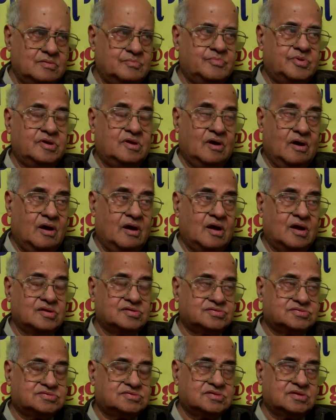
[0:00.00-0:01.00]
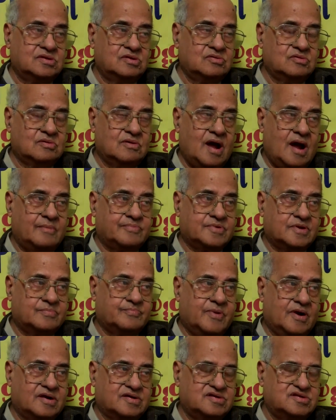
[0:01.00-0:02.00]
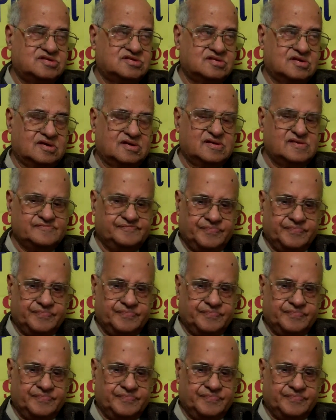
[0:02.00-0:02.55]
Because, you know, after partition,